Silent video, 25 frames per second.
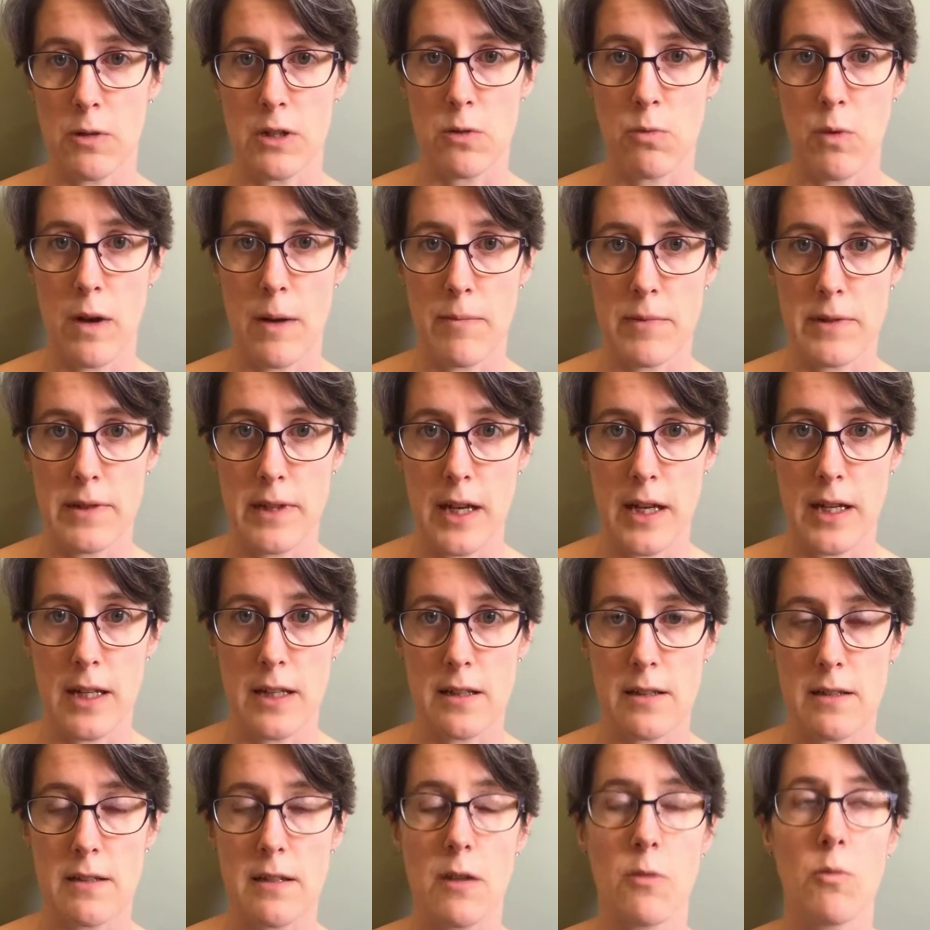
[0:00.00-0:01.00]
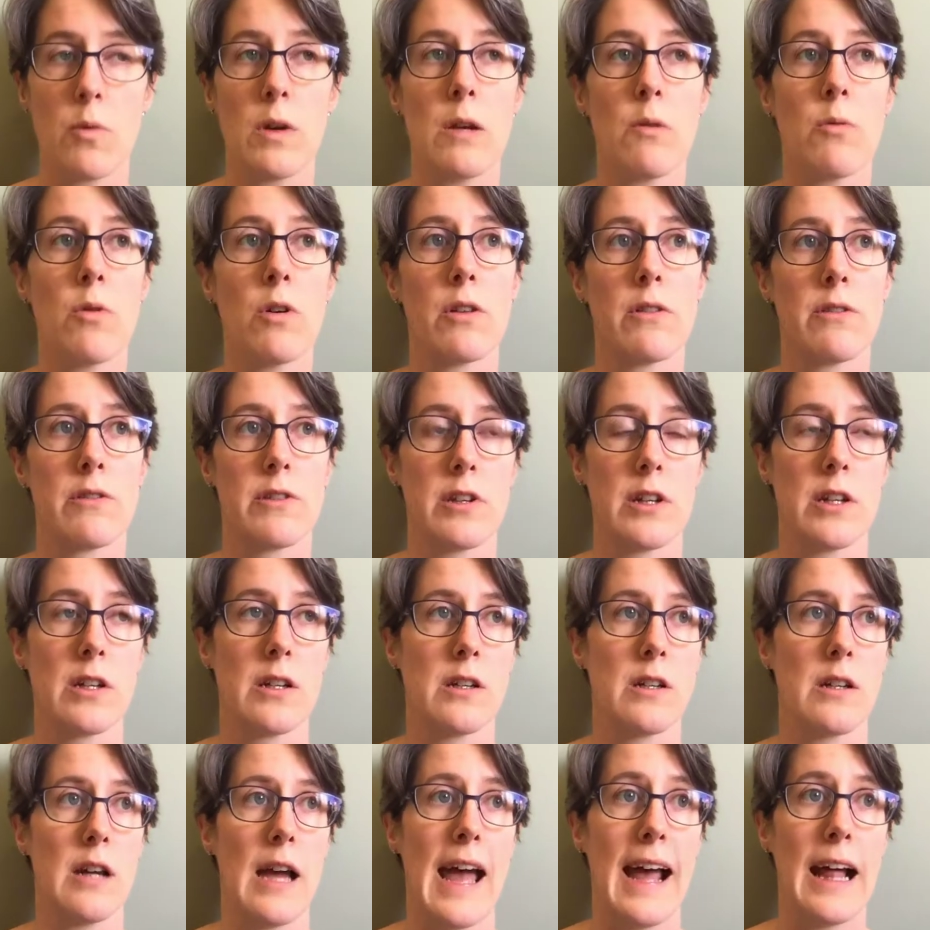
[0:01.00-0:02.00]
websites. So we want to
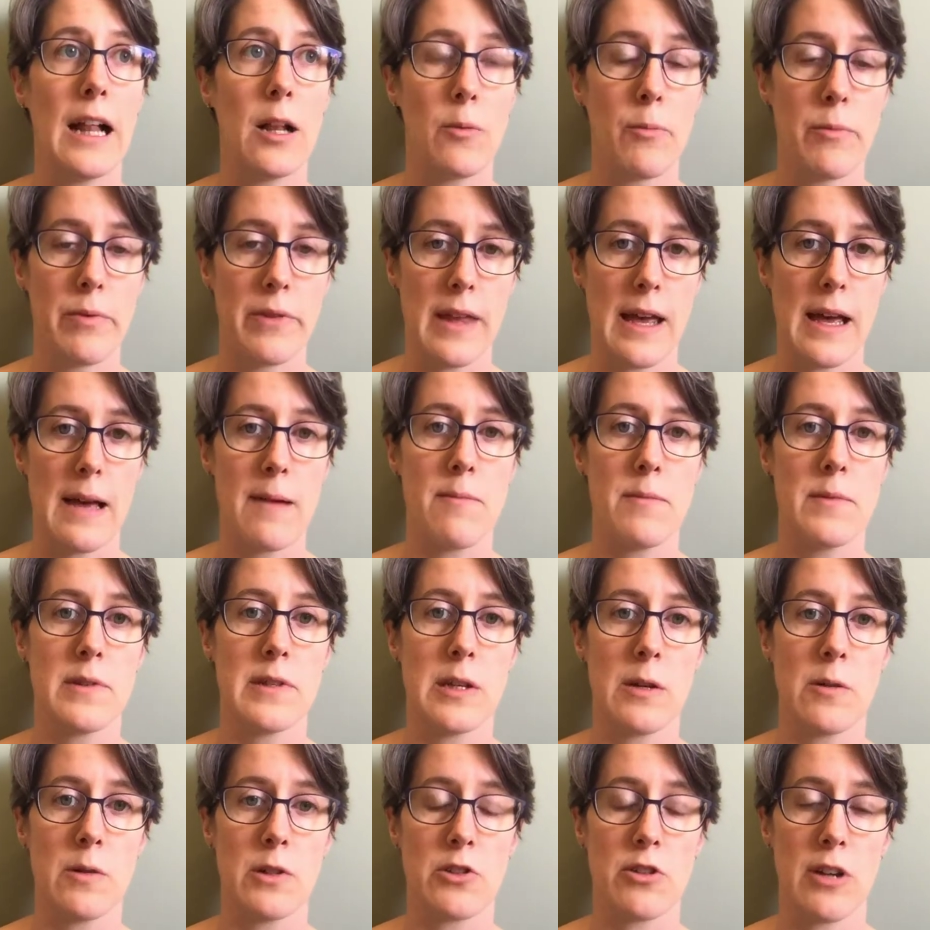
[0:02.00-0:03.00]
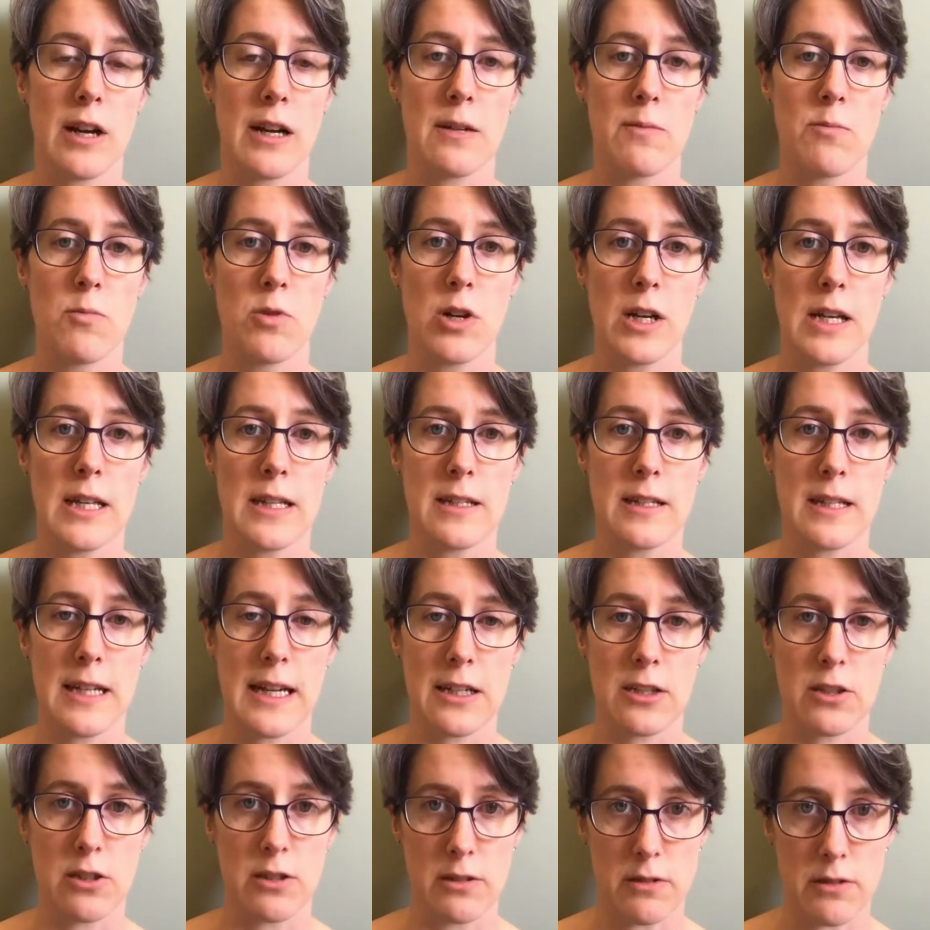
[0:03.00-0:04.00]
help them to attract more
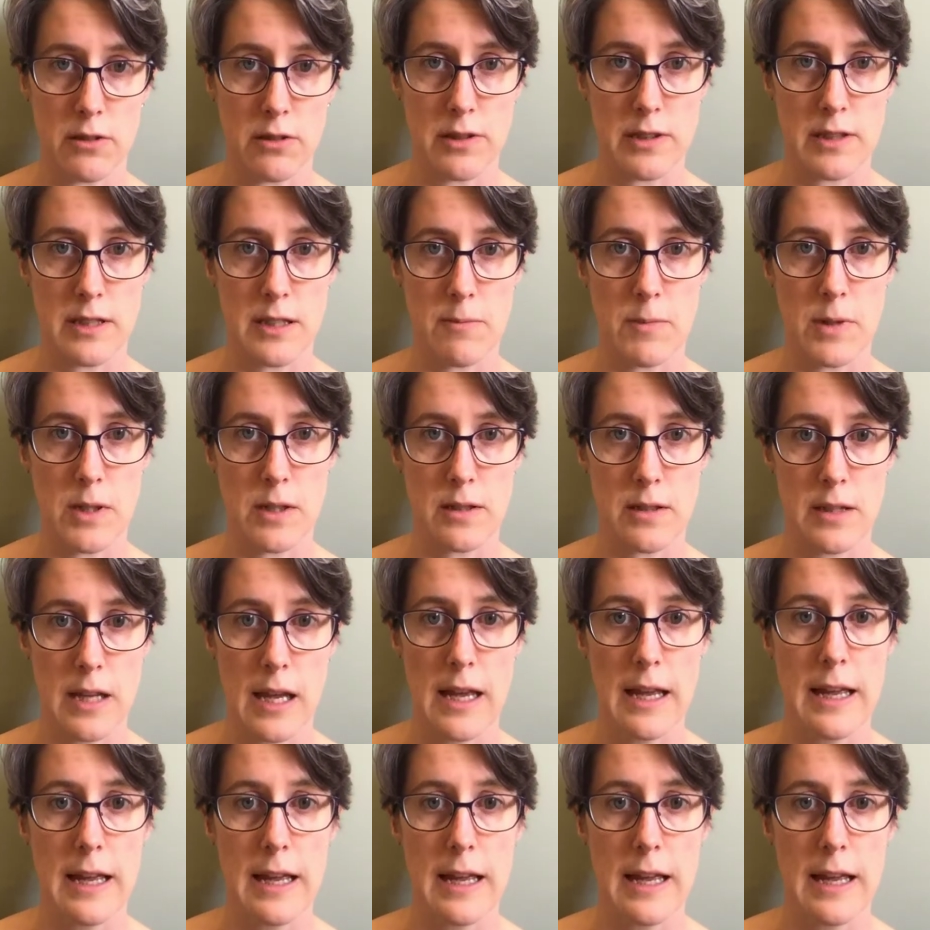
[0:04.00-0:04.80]
international customers.